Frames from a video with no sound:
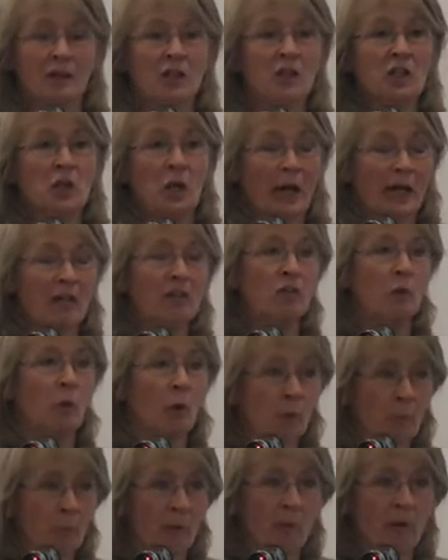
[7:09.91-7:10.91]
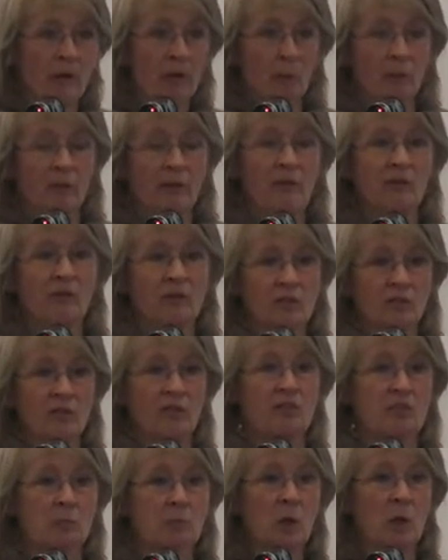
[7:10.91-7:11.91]
You had to operate within the
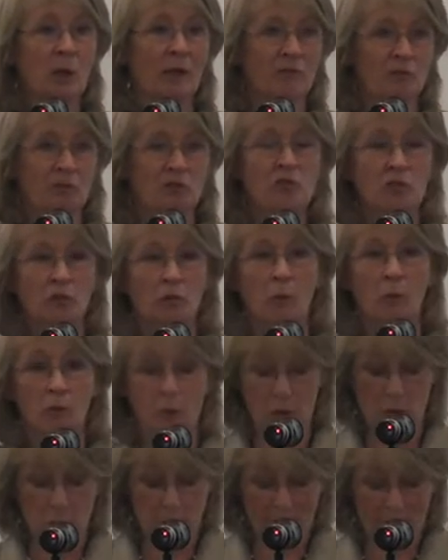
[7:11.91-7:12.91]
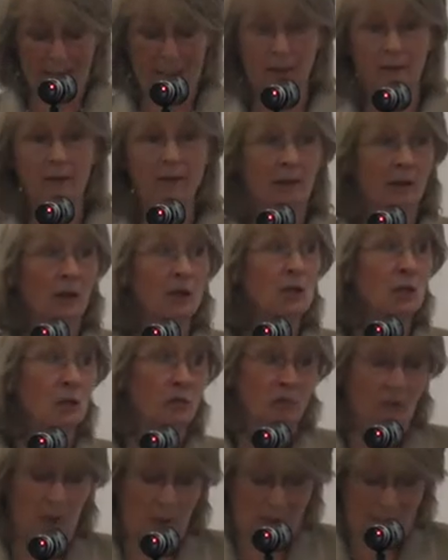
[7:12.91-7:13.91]
system. You have to do what you can, and
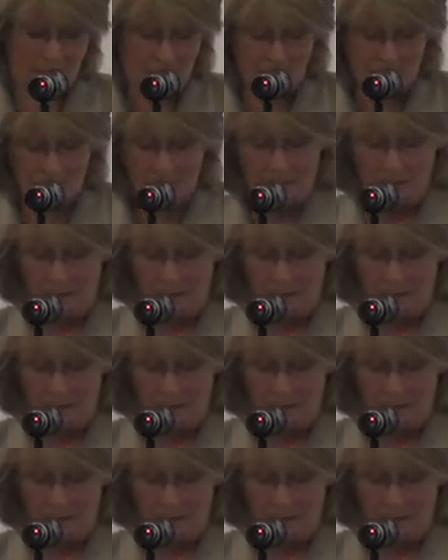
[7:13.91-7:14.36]
you've done it.